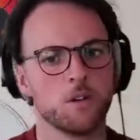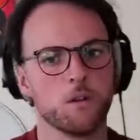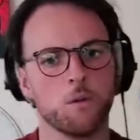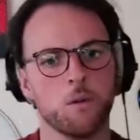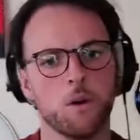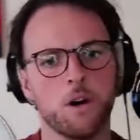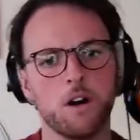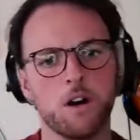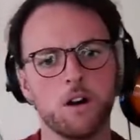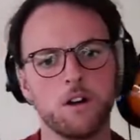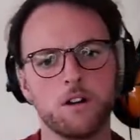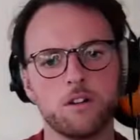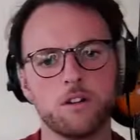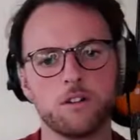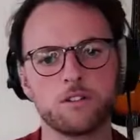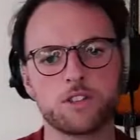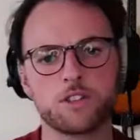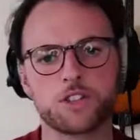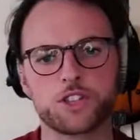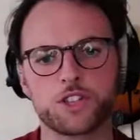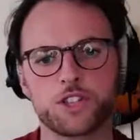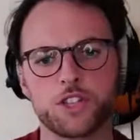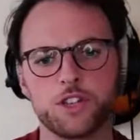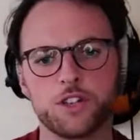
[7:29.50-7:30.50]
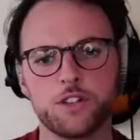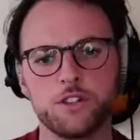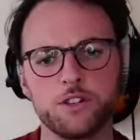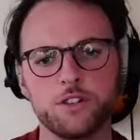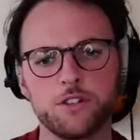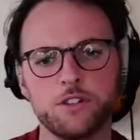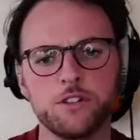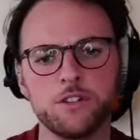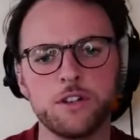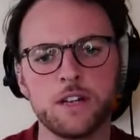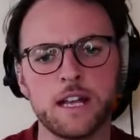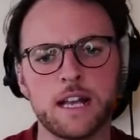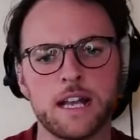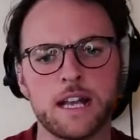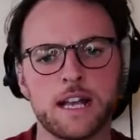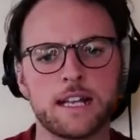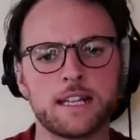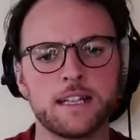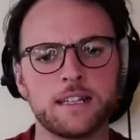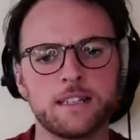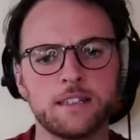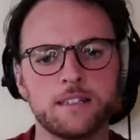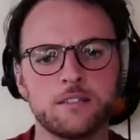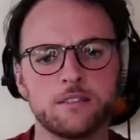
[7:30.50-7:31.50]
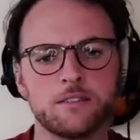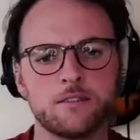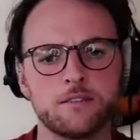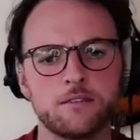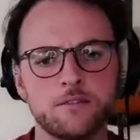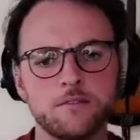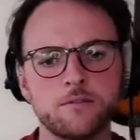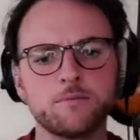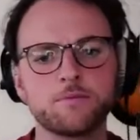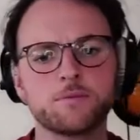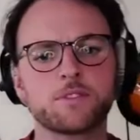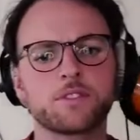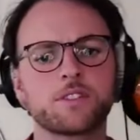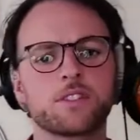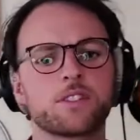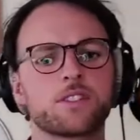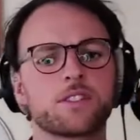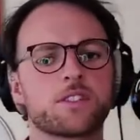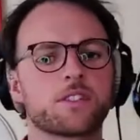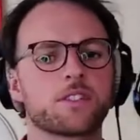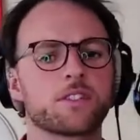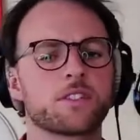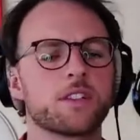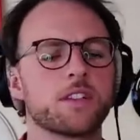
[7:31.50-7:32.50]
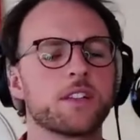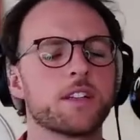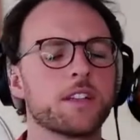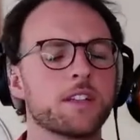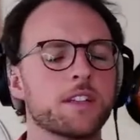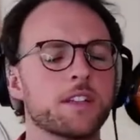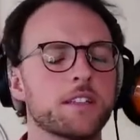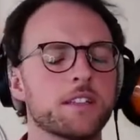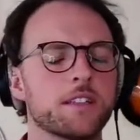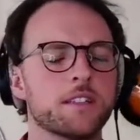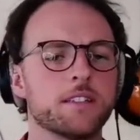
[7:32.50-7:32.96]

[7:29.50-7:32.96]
Won't you help to sing